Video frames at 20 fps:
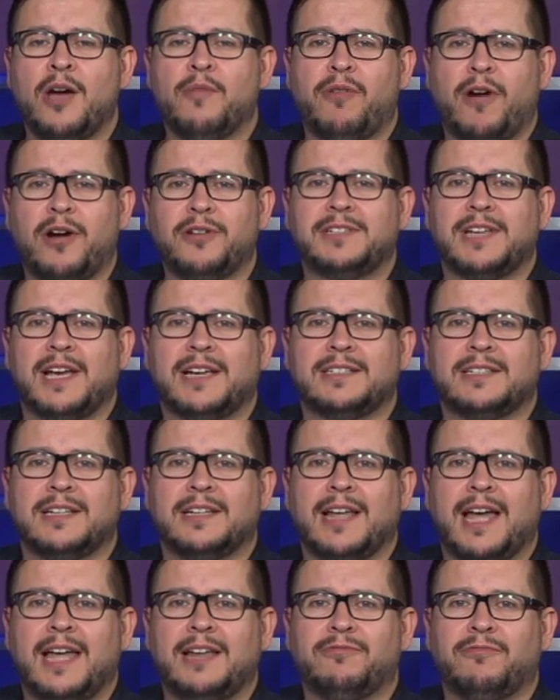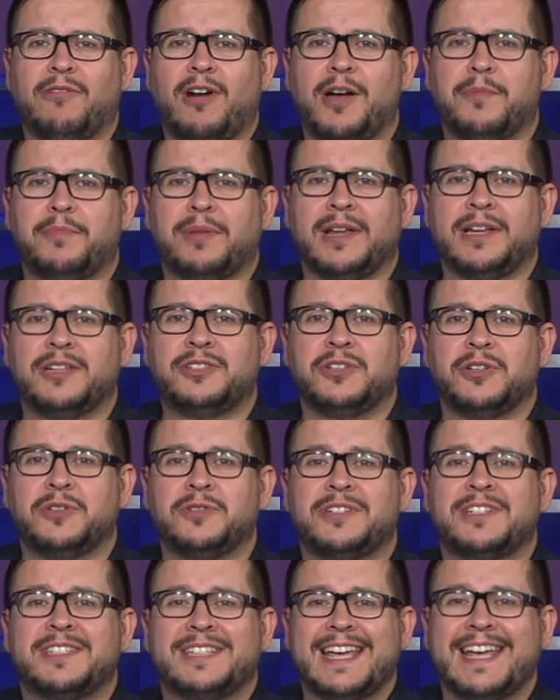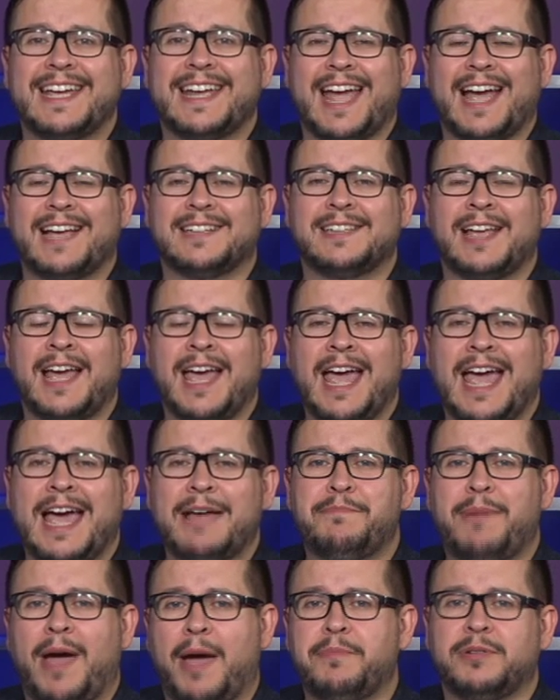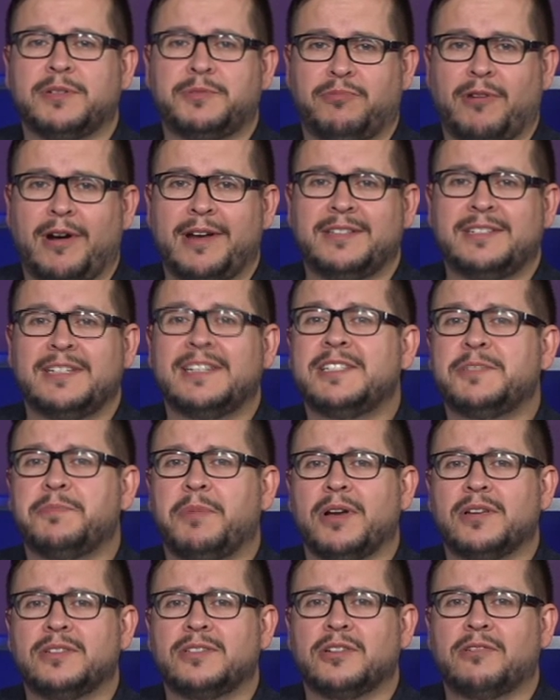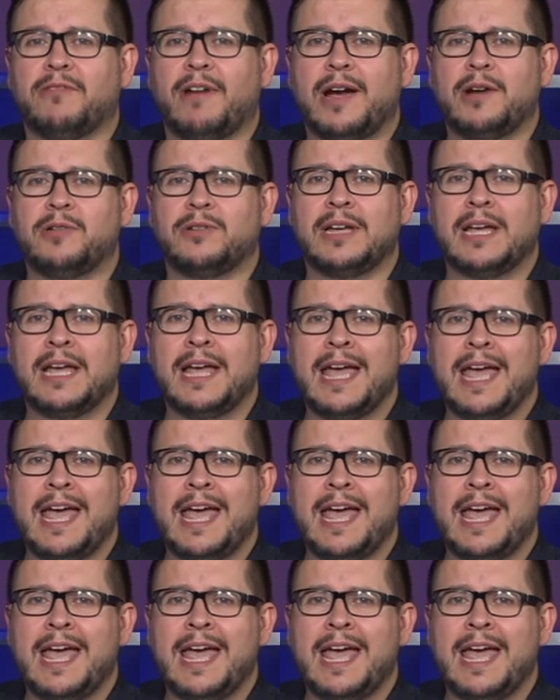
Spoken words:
protested, and riot police used tear gas and pepper spray to disperse the crowd.